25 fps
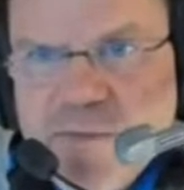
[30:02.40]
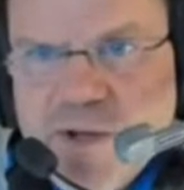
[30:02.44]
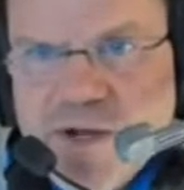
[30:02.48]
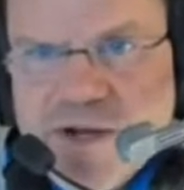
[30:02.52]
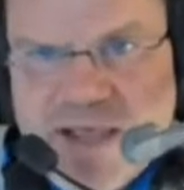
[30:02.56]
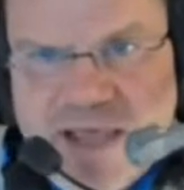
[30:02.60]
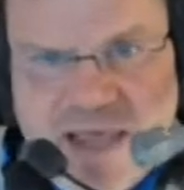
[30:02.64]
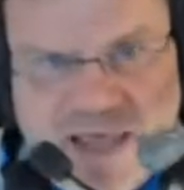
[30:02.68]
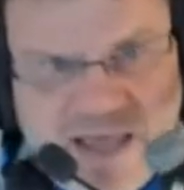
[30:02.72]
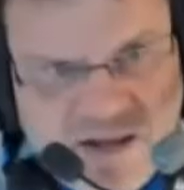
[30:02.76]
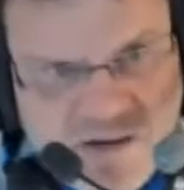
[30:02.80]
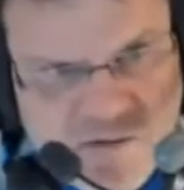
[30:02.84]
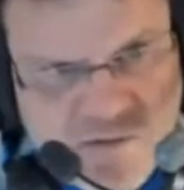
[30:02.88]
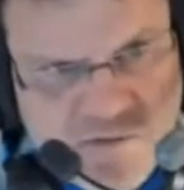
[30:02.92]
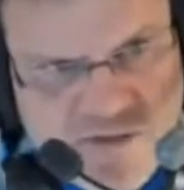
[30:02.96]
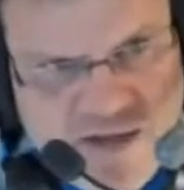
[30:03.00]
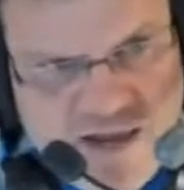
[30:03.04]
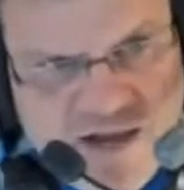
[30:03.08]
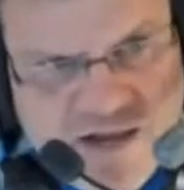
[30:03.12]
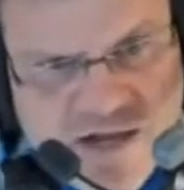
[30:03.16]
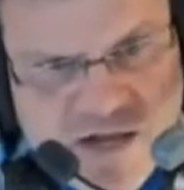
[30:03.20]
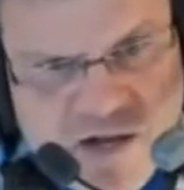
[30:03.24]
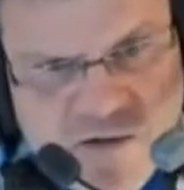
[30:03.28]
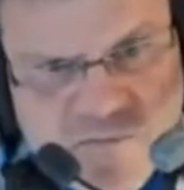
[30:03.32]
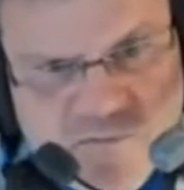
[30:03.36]
them on the angle.
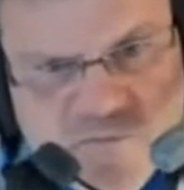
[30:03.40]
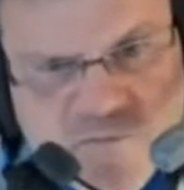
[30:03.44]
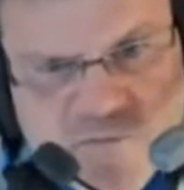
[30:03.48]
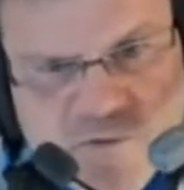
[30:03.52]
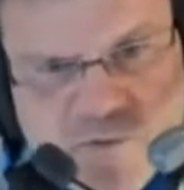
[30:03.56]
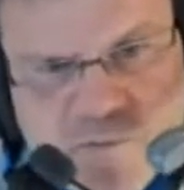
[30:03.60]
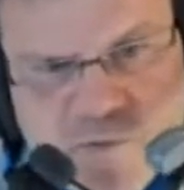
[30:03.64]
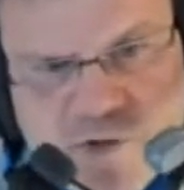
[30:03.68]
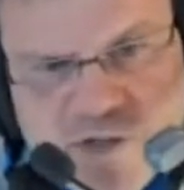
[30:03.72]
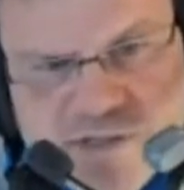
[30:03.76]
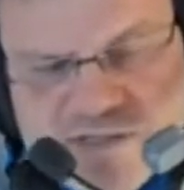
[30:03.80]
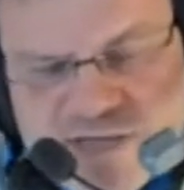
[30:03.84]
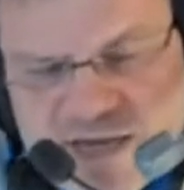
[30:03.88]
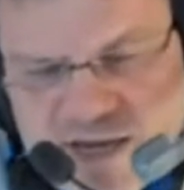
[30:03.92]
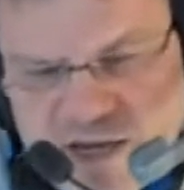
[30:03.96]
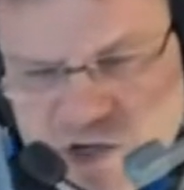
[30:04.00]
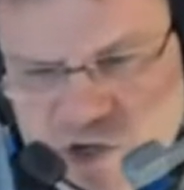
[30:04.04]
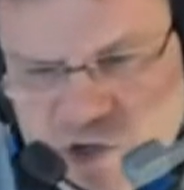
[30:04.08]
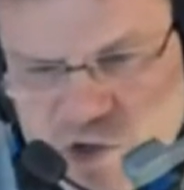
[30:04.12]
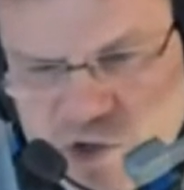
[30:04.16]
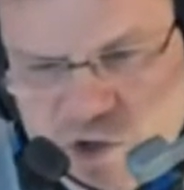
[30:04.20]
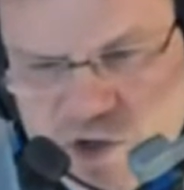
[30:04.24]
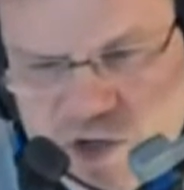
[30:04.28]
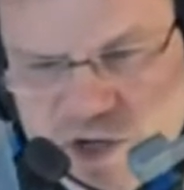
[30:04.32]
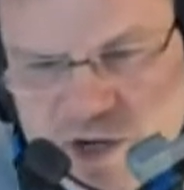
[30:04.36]
They come from one side,
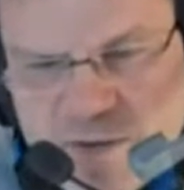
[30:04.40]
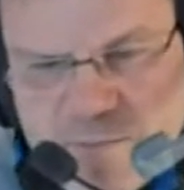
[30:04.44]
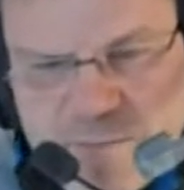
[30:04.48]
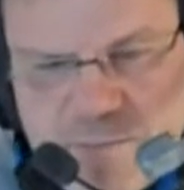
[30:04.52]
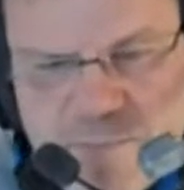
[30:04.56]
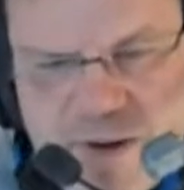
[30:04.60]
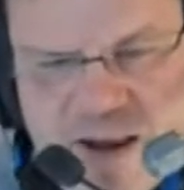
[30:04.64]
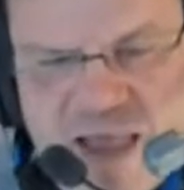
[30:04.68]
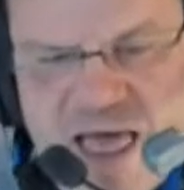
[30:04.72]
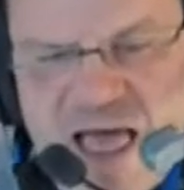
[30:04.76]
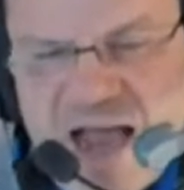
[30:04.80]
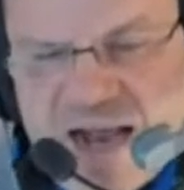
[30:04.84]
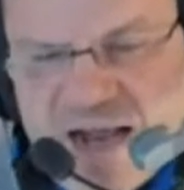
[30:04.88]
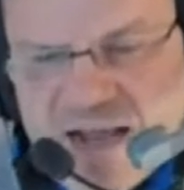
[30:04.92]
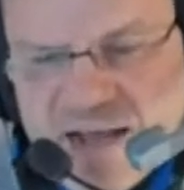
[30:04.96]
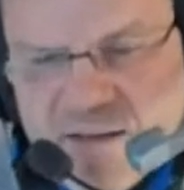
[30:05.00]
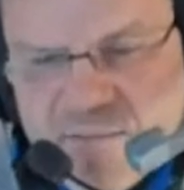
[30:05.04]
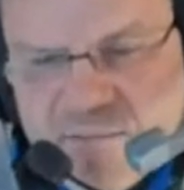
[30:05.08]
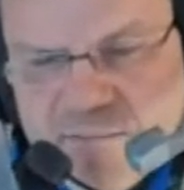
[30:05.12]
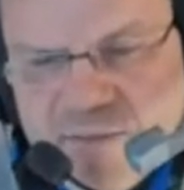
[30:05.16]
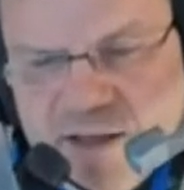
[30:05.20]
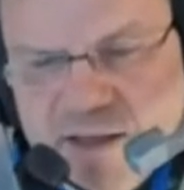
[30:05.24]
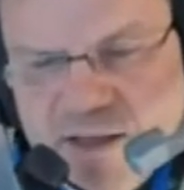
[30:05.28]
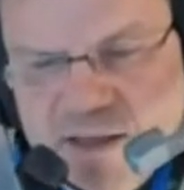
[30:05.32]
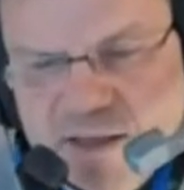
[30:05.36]
you're going to block
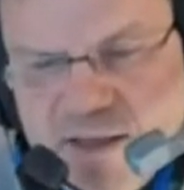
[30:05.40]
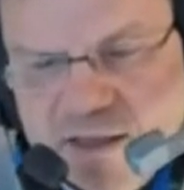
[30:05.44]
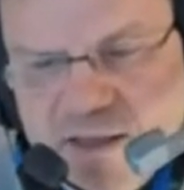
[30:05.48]
them